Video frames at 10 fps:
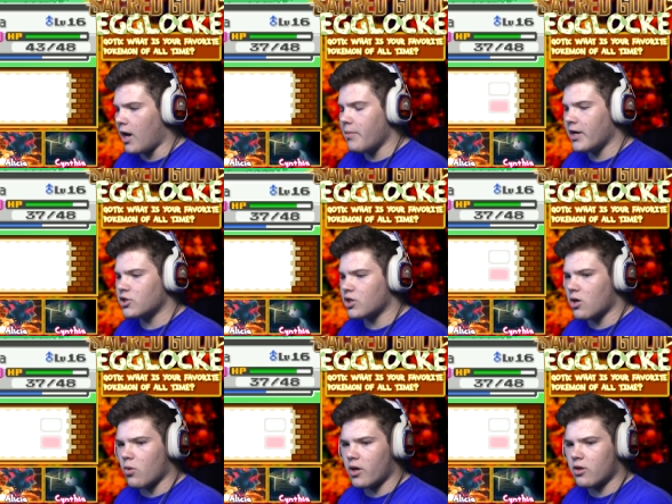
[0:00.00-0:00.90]
I'm actually
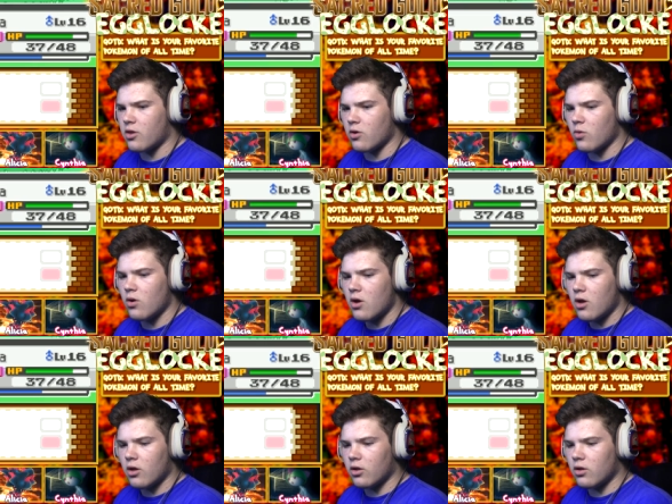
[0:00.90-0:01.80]
going to
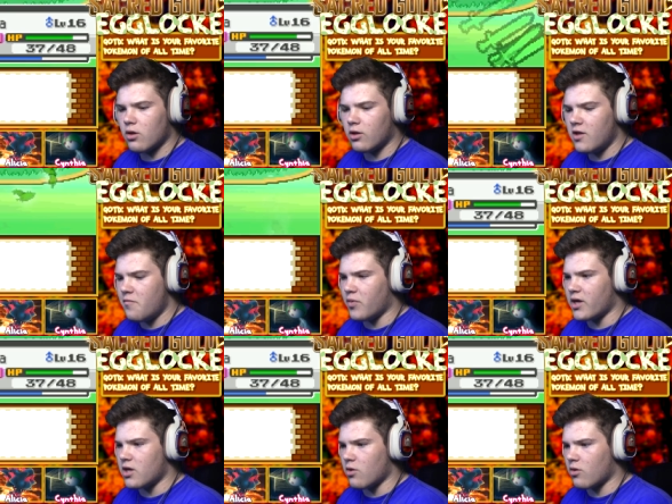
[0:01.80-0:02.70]
Leaf
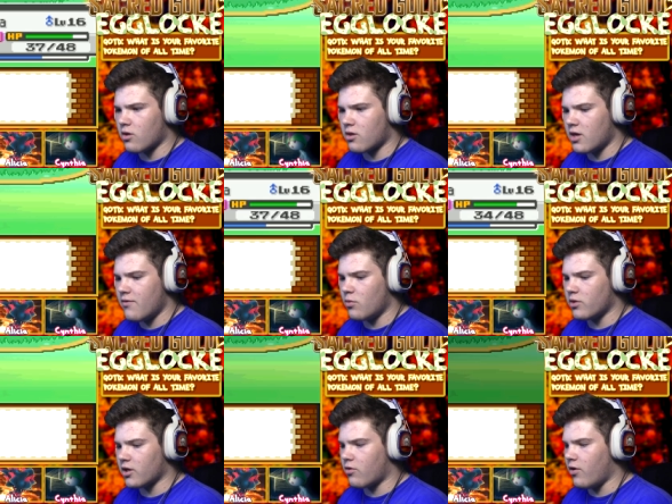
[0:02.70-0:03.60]
Blade you, because even
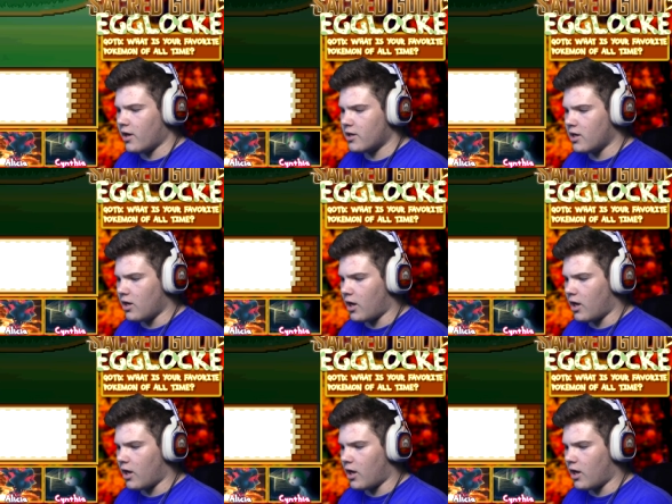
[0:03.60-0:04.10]
with a crit, and